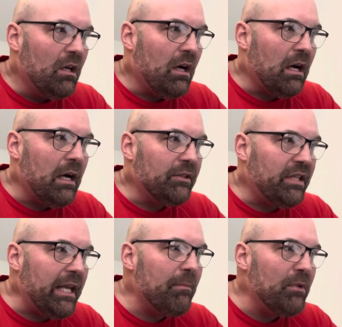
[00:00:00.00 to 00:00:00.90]

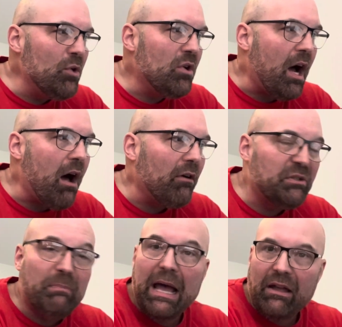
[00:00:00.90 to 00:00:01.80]
TMU
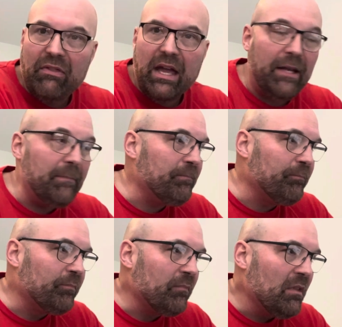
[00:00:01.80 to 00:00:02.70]
College back then,
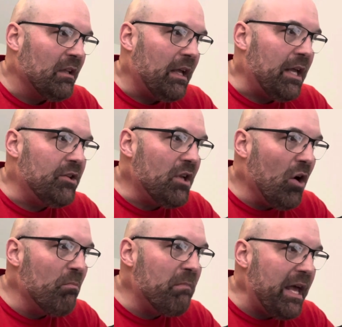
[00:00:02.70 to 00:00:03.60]
and
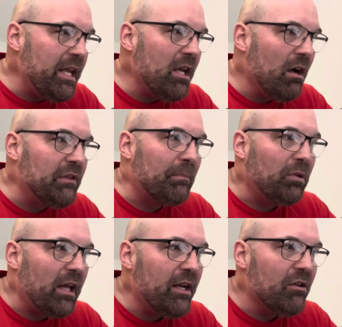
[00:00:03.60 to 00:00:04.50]
know many of the
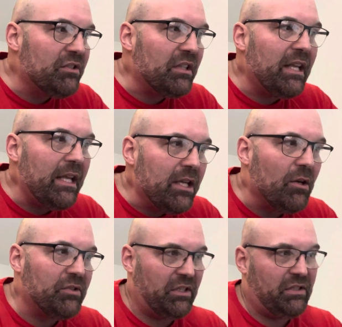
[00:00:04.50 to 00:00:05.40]
players in the
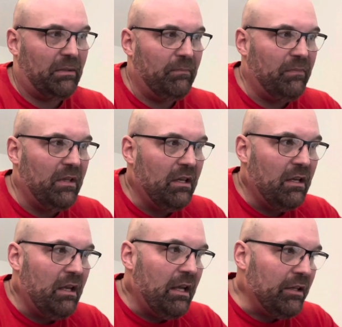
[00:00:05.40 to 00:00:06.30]
ecosystem.
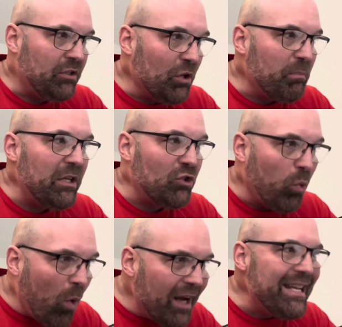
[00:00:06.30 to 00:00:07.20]
It took me
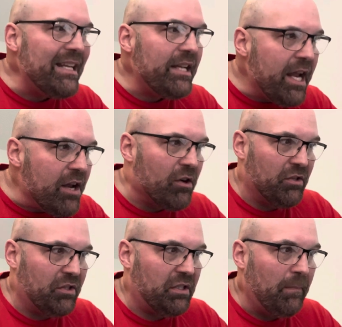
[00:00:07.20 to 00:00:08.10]
20
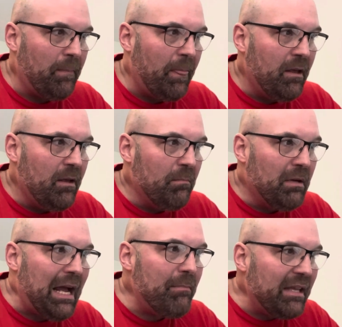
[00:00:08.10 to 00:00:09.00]
years, but
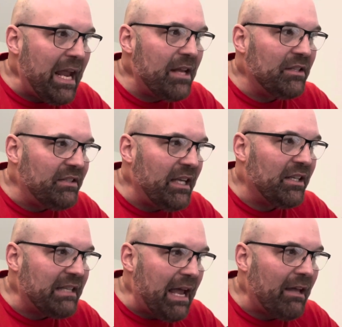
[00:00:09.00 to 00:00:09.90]
I began to see
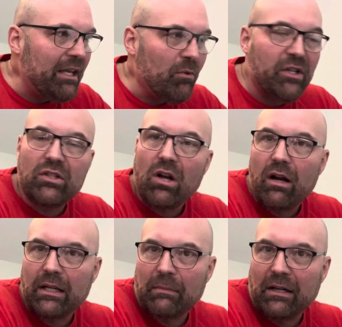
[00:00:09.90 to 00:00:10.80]
exactly what you're
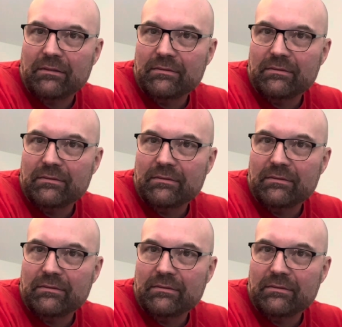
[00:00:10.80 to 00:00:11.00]
talking about.